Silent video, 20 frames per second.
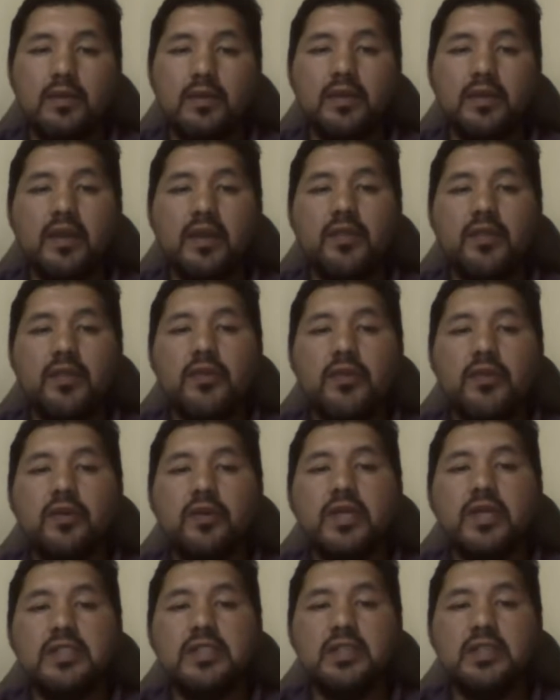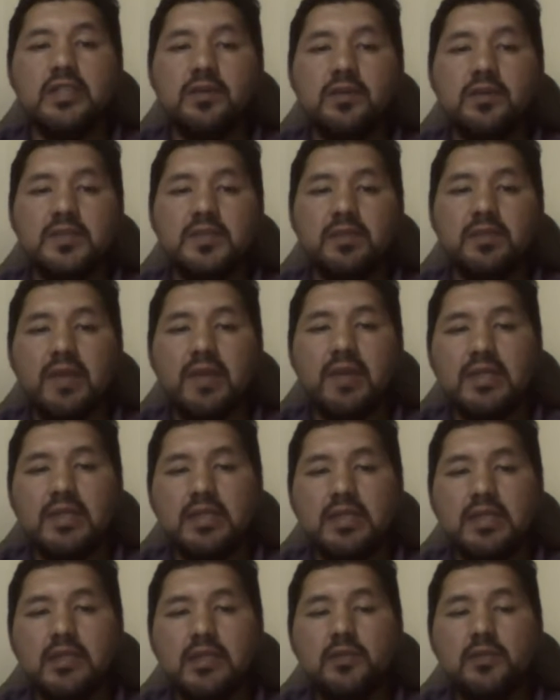Then theories of
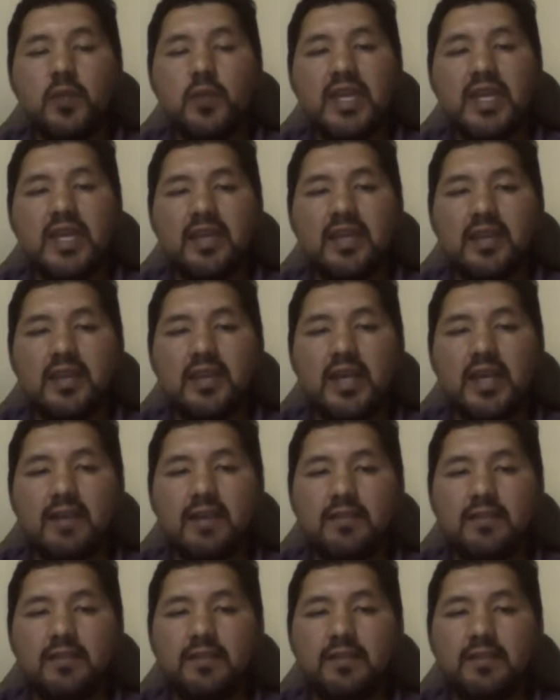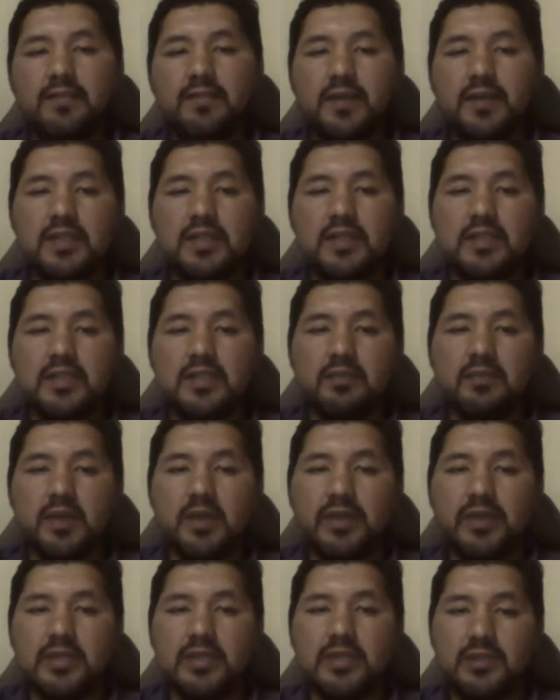semantics. We can have different
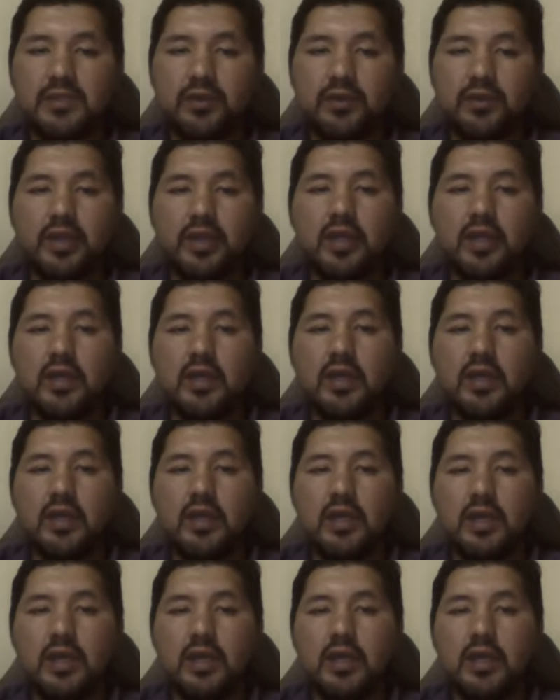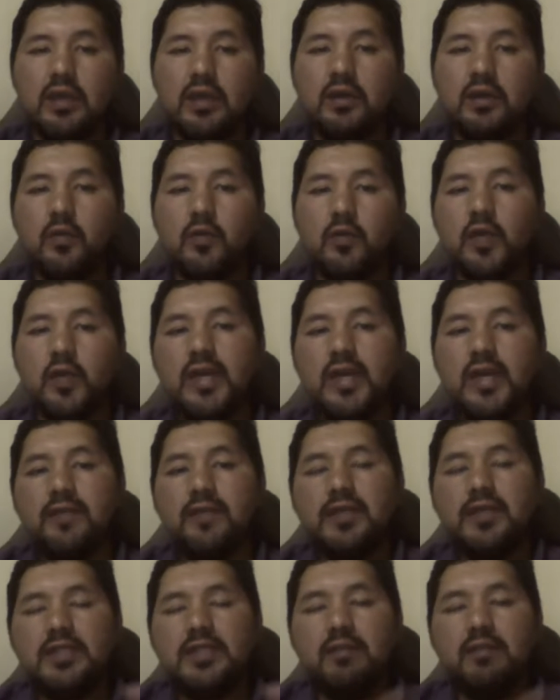semantics theory. We
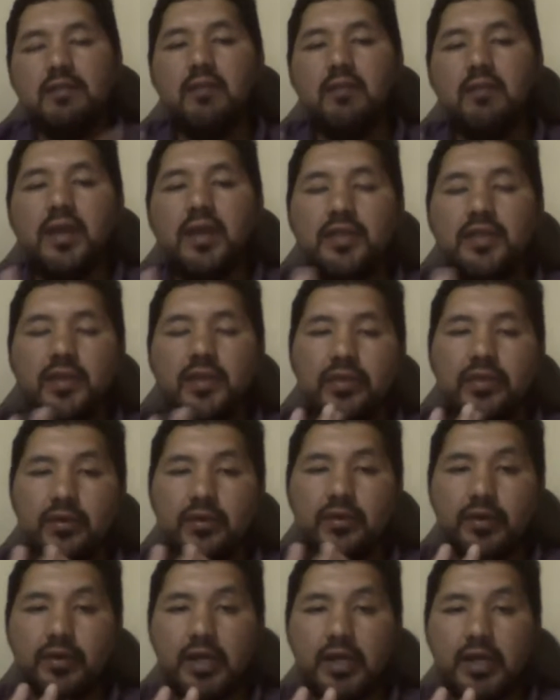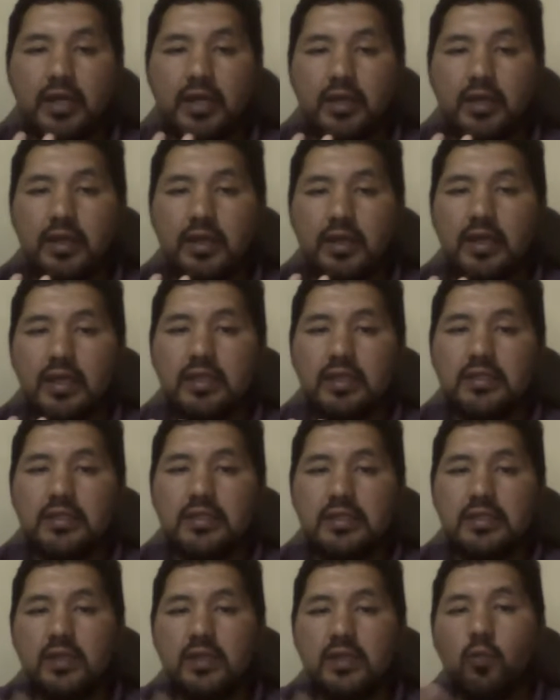have the semantic theory
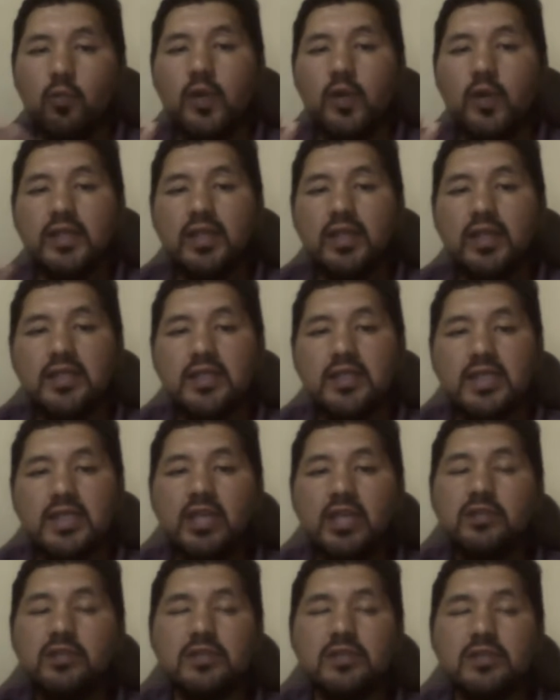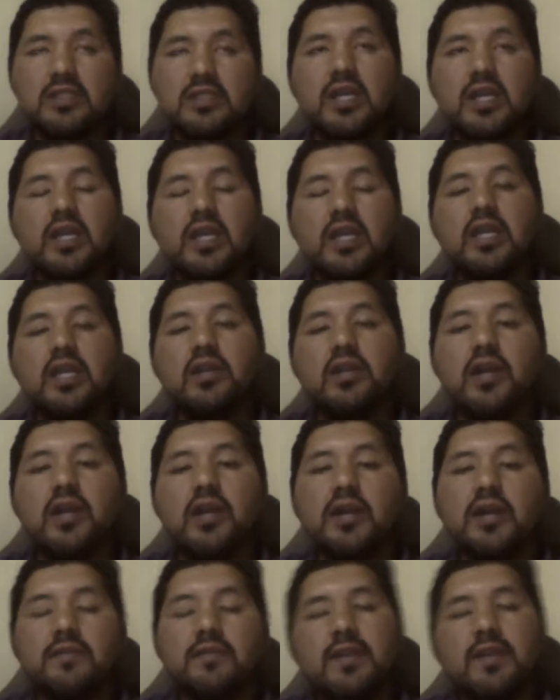is the one that is interested in
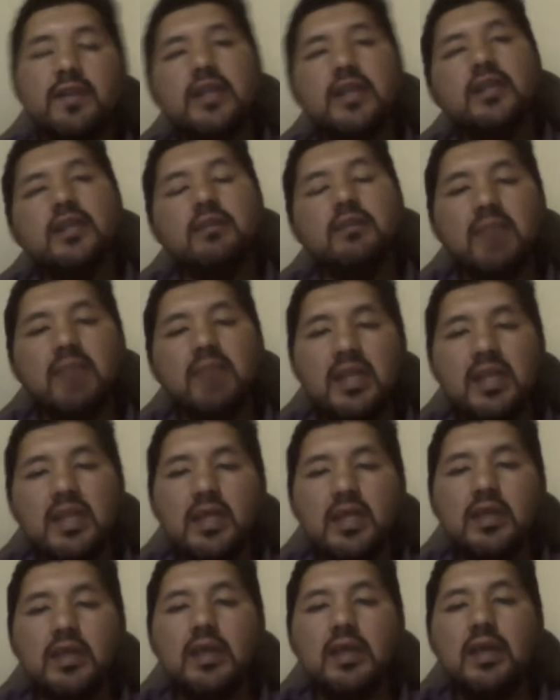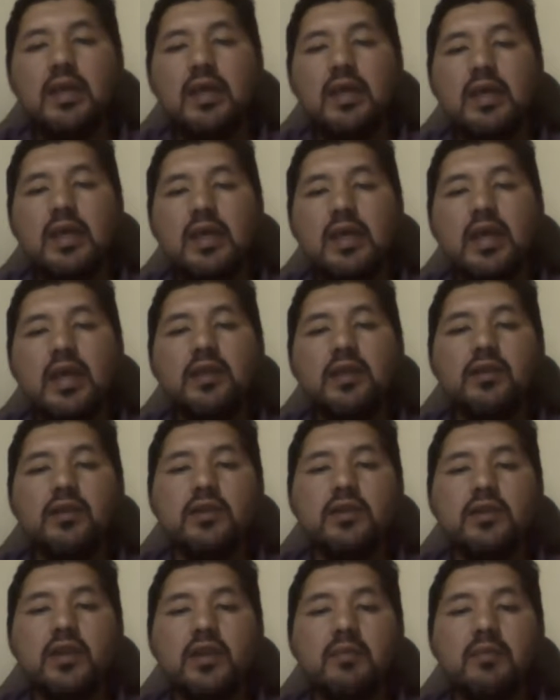clarifying the meaning and
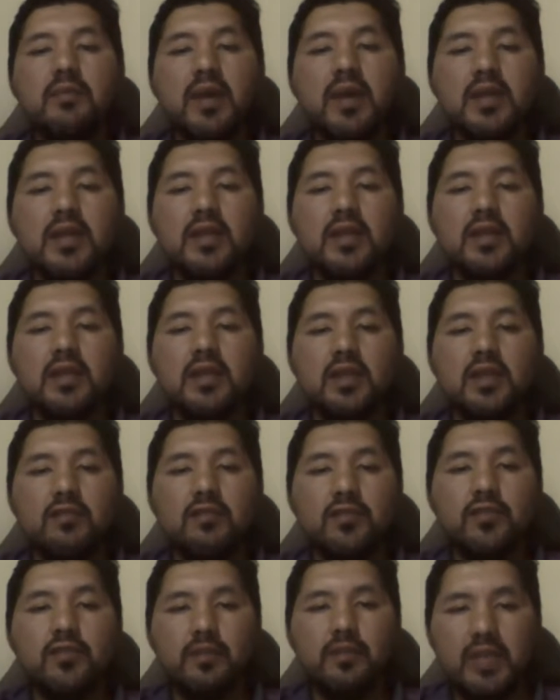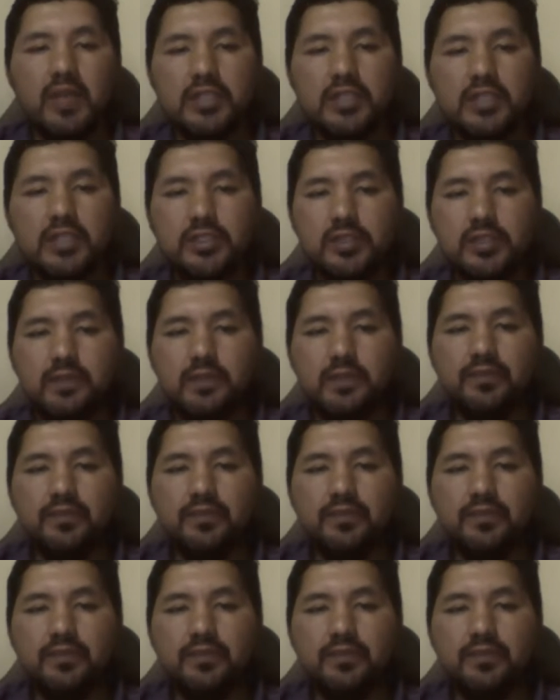determining information.